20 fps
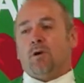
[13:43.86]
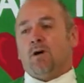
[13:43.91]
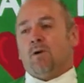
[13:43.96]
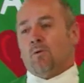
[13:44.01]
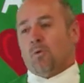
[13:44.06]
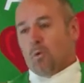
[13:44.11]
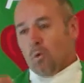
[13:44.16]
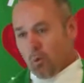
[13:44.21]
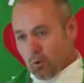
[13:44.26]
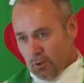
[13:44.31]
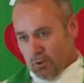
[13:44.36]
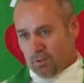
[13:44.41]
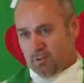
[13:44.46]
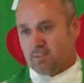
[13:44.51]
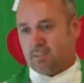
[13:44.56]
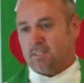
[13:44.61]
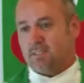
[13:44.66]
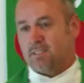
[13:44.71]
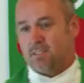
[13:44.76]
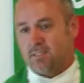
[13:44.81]
Well,
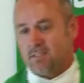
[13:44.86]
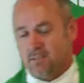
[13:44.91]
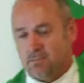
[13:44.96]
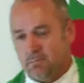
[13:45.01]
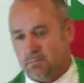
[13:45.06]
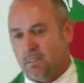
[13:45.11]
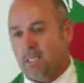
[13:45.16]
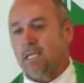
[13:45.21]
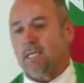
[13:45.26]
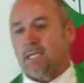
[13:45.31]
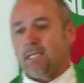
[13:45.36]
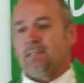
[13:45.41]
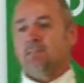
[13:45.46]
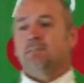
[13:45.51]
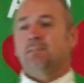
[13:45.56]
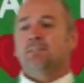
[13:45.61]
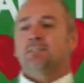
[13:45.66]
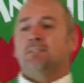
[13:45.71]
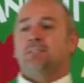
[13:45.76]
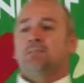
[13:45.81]
ors
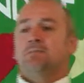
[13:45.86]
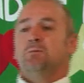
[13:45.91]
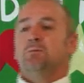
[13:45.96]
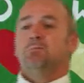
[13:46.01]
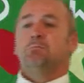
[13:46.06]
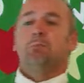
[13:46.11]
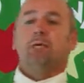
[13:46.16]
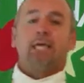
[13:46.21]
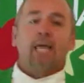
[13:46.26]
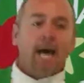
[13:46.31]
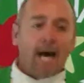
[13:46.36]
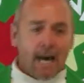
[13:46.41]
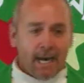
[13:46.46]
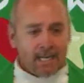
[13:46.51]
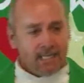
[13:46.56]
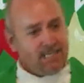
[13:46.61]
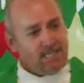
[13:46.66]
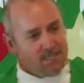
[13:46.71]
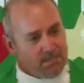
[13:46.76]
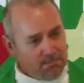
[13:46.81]
means
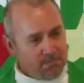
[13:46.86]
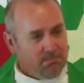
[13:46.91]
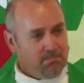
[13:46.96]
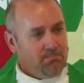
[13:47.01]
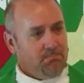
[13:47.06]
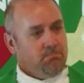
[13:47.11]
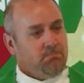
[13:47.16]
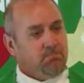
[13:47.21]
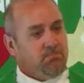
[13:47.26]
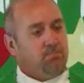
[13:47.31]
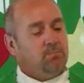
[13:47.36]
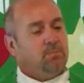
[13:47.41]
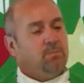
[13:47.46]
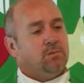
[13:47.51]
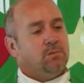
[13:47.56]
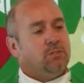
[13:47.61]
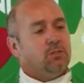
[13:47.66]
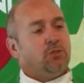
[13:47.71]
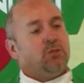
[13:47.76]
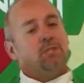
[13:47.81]
beyond.
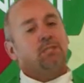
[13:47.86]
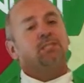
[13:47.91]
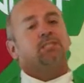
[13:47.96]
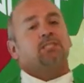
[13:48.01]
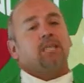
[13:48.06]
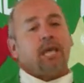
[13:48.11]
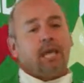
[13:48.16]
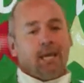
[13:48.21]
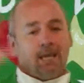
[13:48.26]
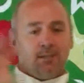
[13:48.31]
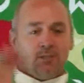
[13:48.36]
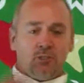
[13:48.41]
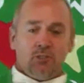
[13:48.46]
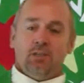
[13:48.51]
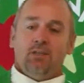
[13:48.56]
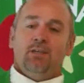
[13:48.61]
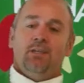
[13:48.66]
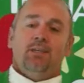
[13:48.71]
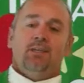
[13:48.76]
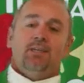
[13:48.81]
So this
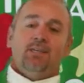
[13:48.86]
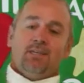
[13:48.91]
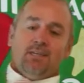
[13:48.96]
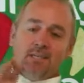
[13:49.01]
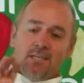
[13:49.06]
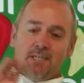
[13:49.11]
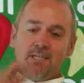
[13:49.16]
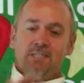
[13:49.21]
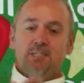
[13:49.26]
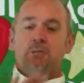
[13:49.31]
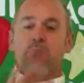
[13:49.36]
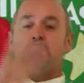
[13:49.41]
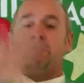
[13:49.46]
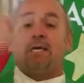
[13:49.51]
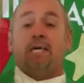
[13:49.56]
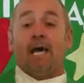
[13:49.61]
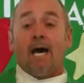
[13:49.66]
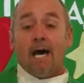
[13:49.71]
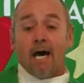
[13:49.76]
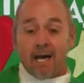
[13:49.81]
stage is
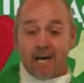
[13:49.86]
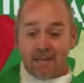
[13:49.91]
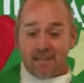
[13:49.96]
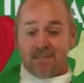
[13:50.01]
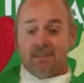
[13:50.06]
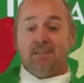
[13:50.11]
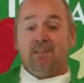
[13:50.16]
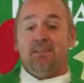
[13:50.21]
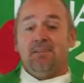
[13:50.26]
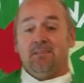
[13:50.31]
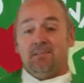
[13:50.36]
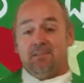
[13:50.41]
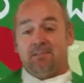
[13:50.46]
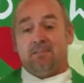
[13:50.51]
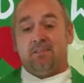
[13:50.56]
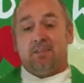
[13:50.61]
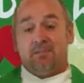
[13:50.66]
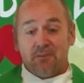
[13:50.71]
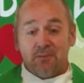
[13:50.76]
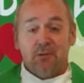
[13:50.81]
beyond
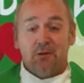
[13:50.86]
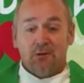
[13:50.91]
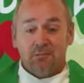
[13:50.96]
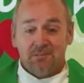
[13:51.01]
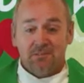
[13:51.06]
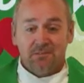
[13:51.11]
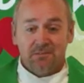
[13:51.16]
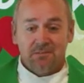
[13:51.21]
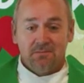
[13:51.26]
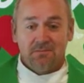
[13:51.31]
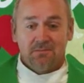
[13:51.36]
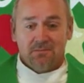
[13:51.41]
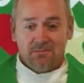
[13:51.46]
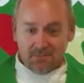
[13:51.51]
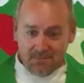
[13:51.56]
difficult.